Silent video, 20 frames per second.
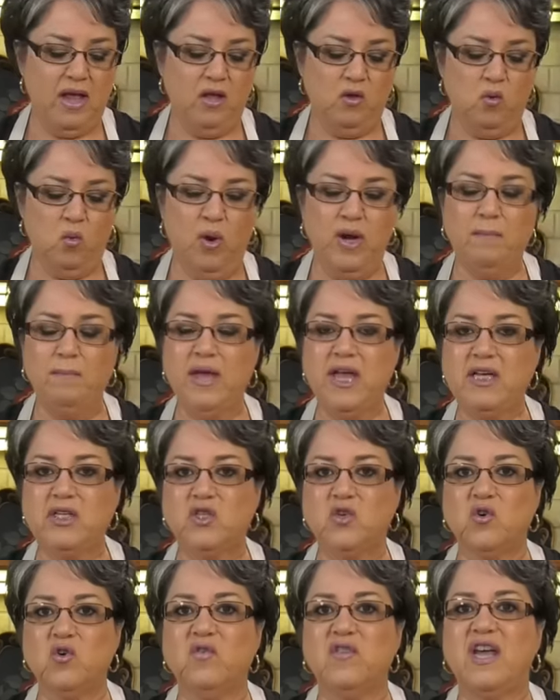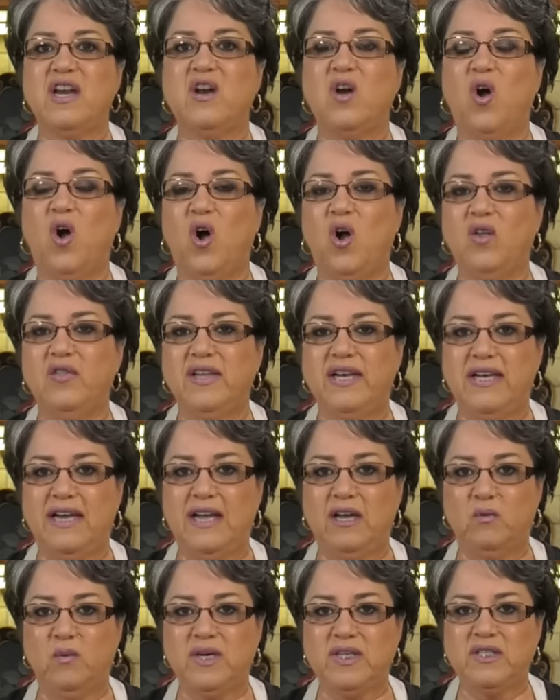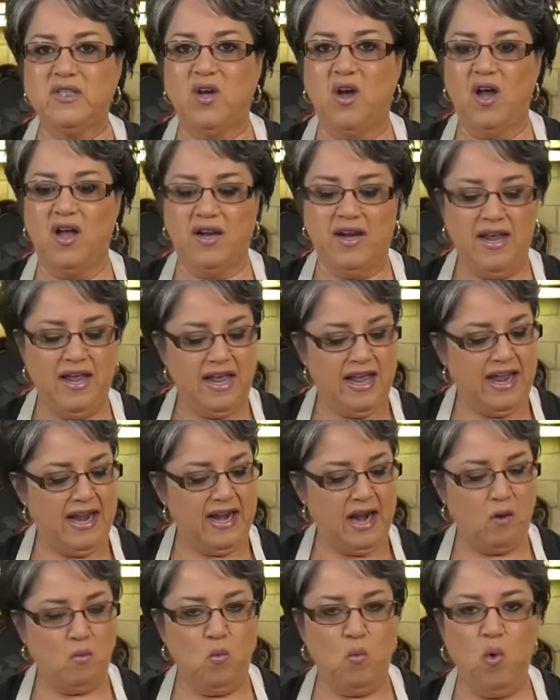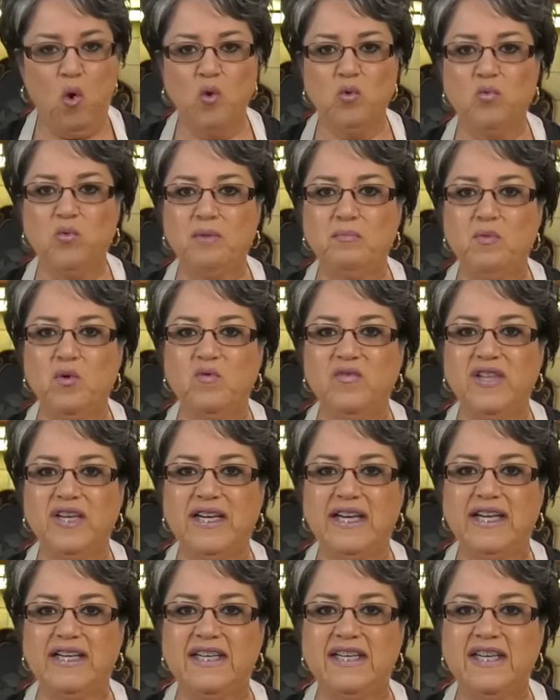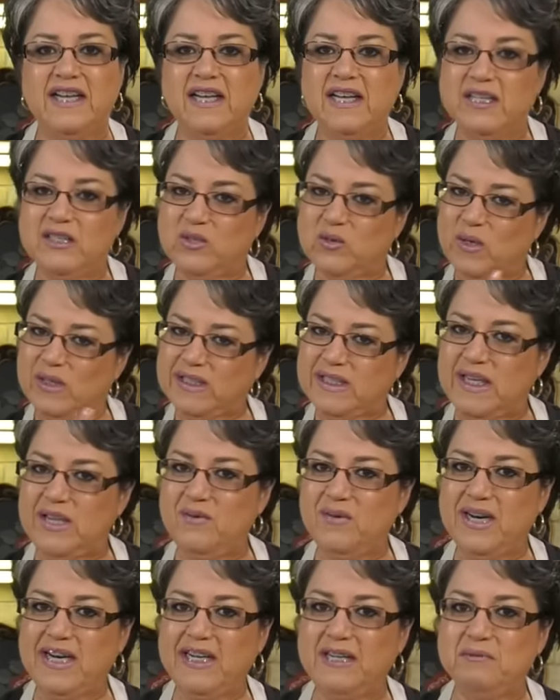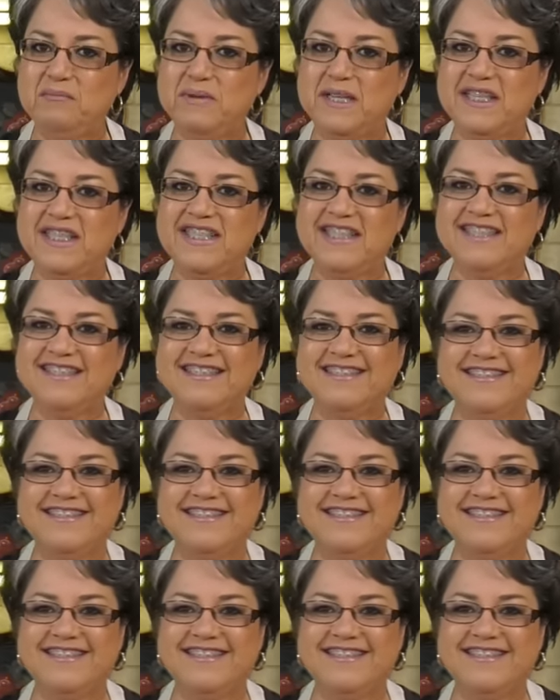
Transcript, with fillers: You want to make sure that all the liquid is gone, and I won't remove the lid. So I'll see you in a little bit.